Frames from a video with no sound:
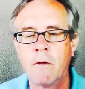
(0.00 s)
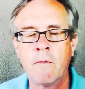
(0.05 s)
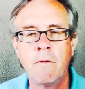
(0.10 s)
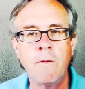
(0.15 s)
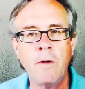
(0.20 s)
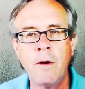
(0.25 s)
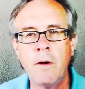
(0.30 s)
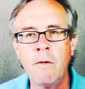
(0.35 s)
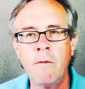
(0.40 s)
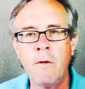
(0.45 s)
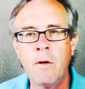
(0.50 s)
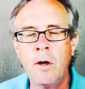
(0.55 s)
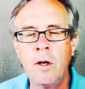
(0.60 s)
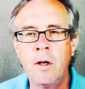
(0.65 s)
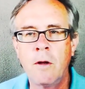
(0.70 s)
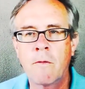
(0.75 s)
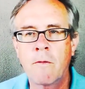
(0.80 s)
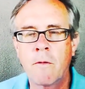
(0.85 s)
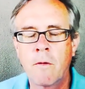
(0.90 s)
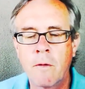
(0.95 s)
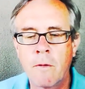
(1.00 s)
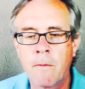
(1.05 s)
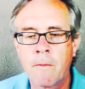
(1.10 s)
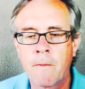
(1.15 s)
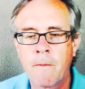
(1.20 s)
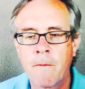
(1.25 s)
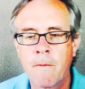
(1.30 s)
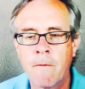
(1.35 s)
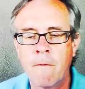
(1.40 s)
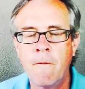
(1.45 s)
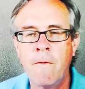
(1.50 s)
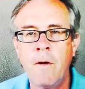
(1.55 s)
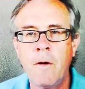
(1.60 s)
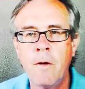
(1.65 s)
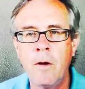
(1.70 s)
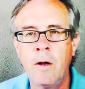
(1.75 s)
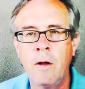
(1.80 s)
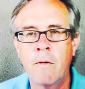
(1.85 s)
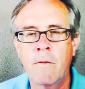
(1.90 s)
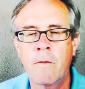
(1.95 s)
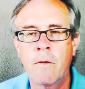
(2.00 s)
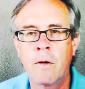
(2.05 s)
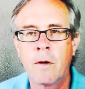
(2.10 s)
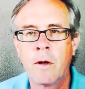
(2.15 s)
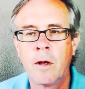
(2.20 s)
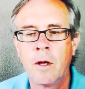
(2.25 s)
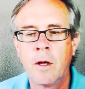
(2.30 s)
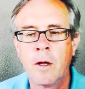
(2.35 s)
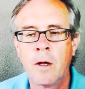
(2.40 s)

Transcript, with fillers: Very, very different. Very different.